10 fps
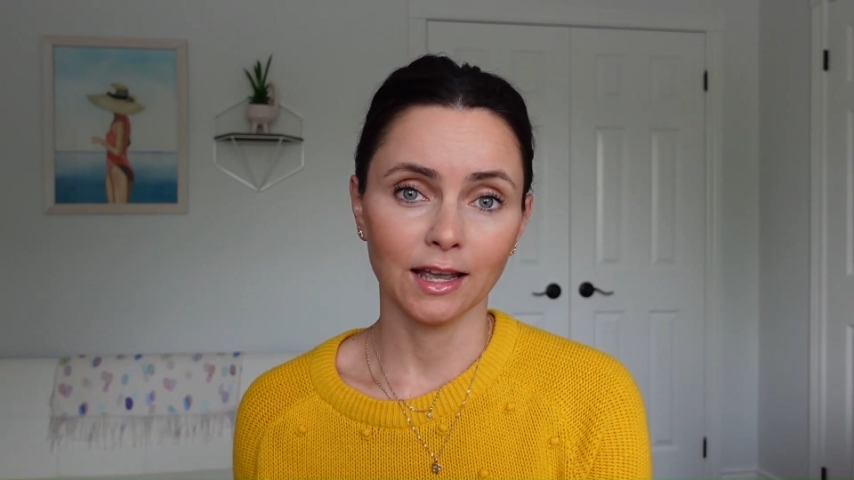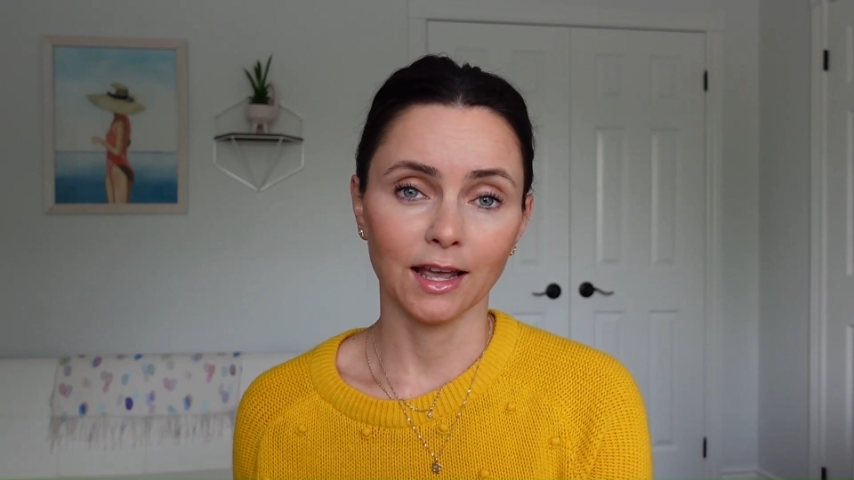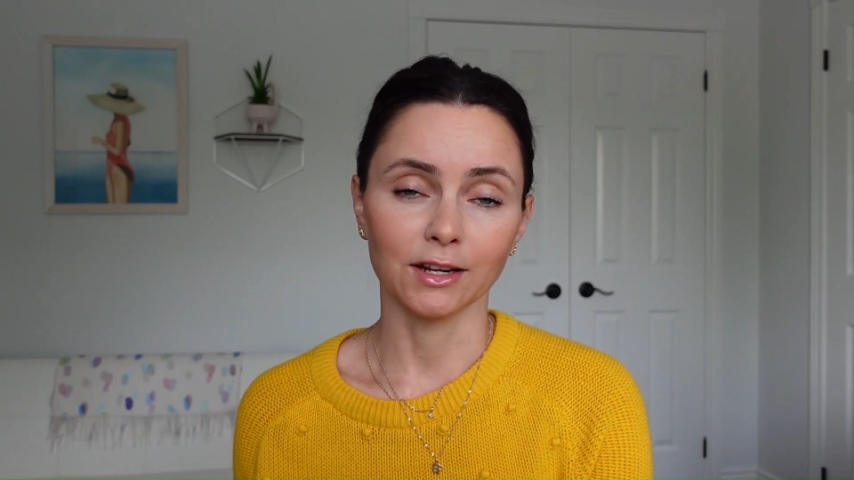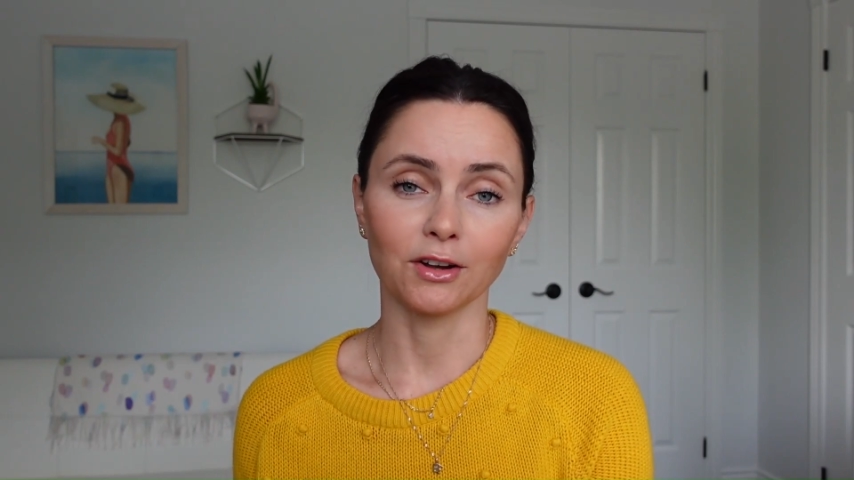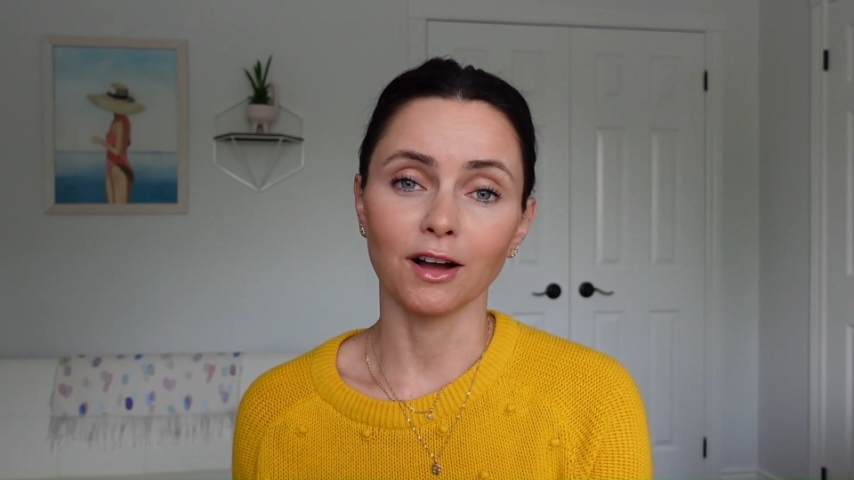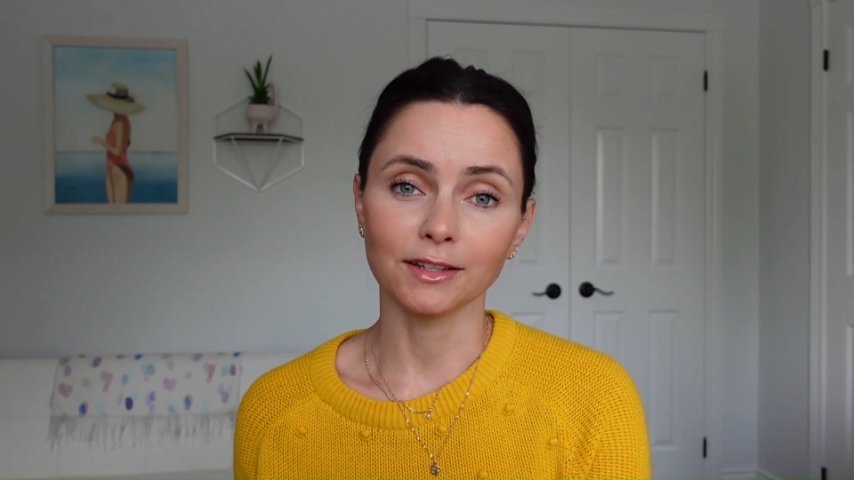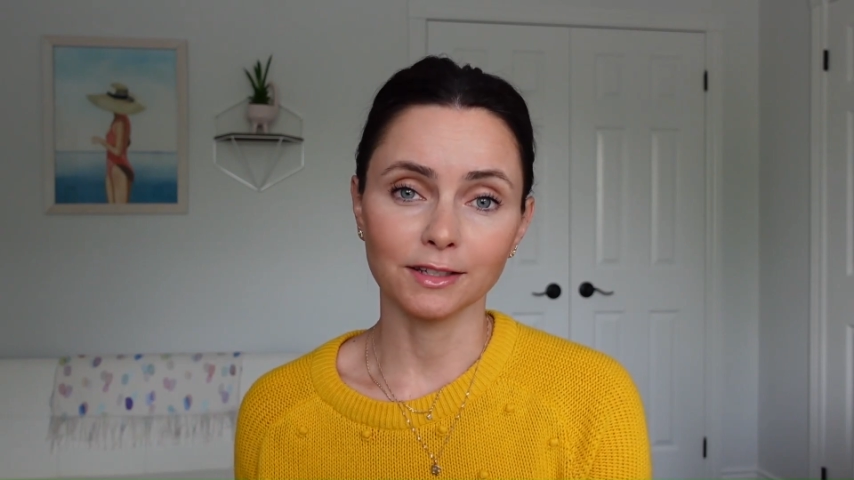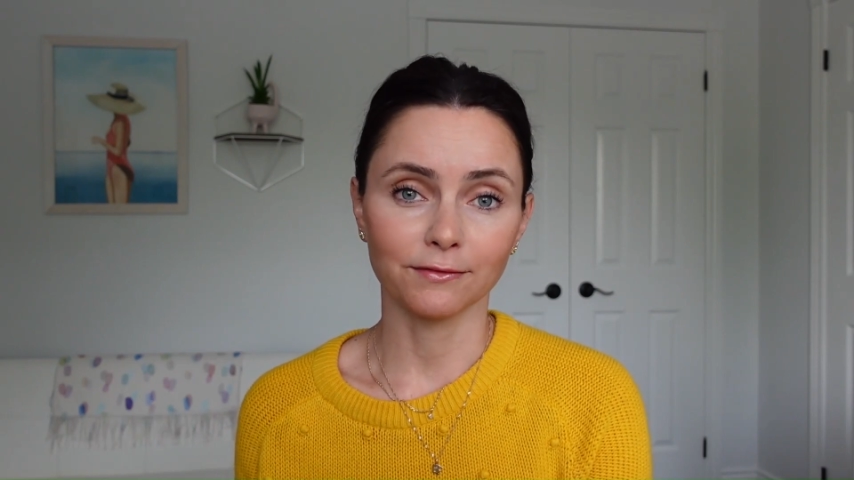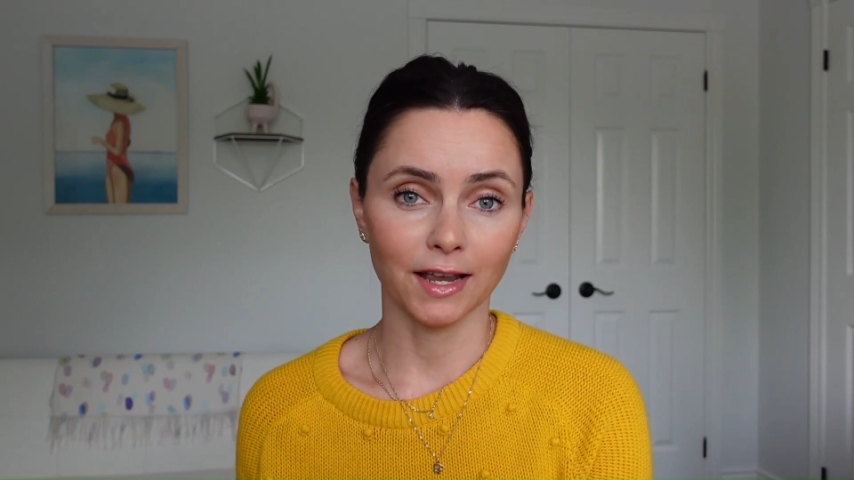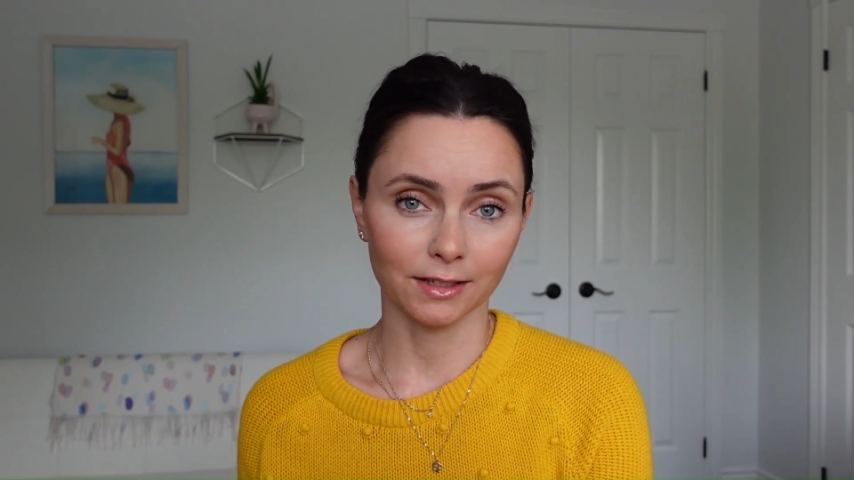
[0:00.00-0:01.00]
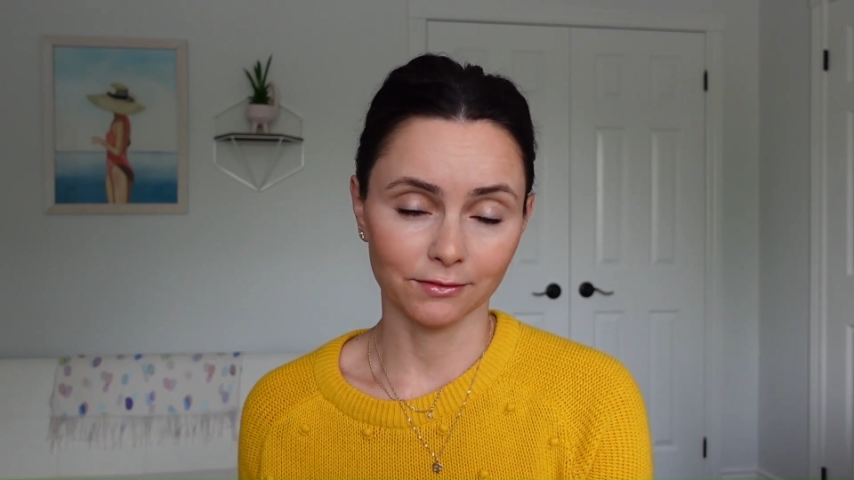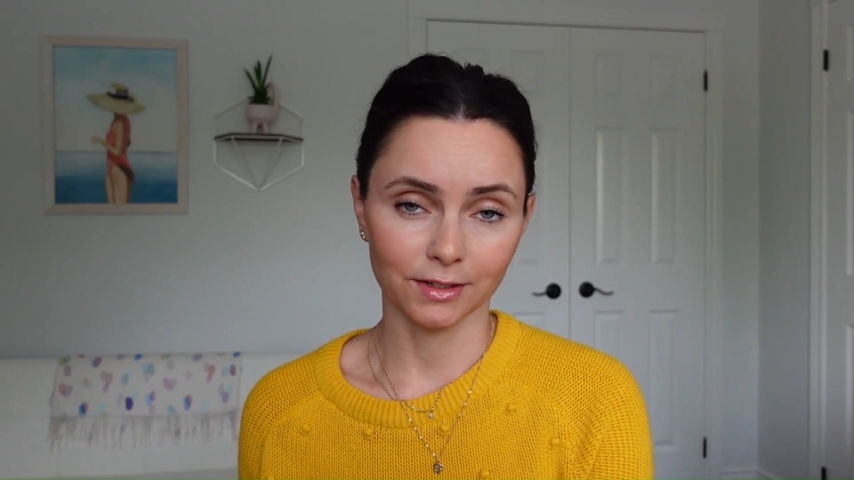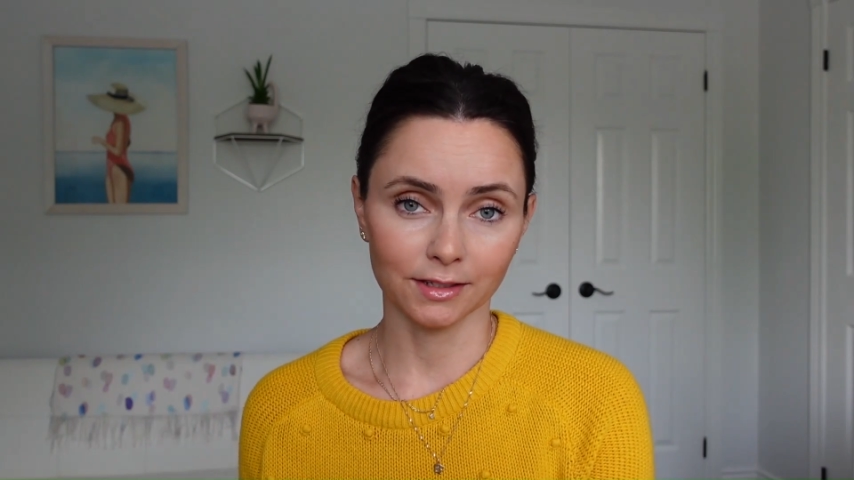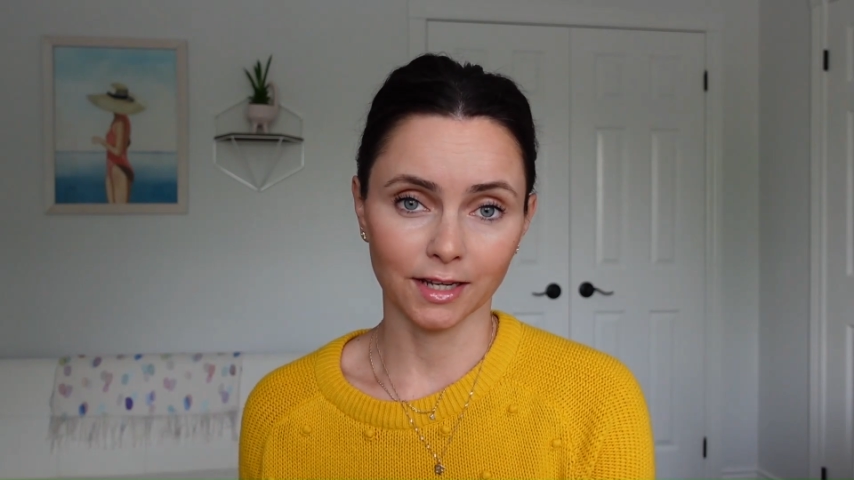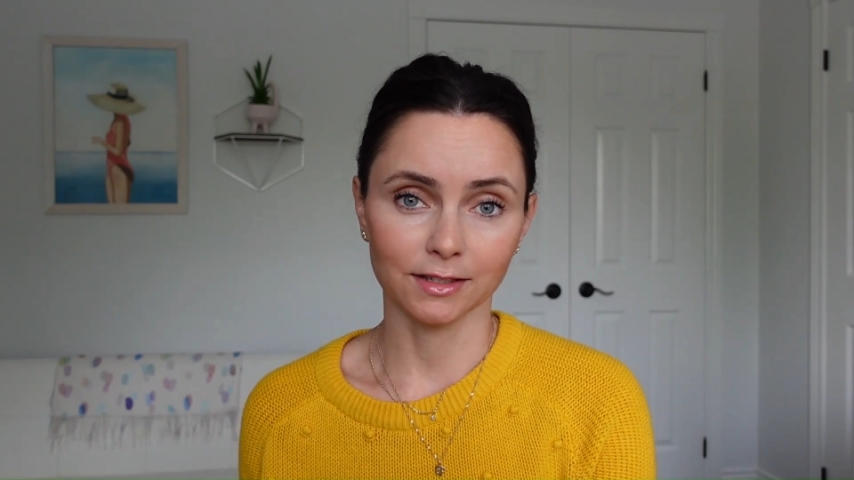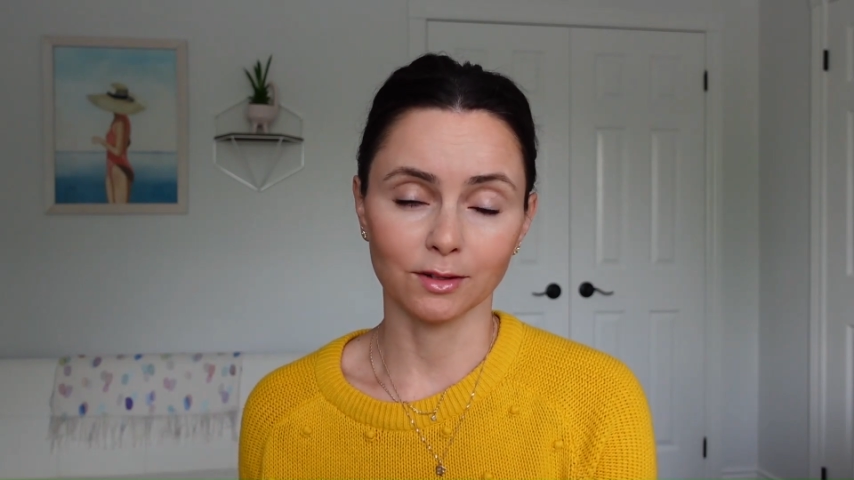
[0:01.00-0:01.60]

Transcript: and cost-effectiveness as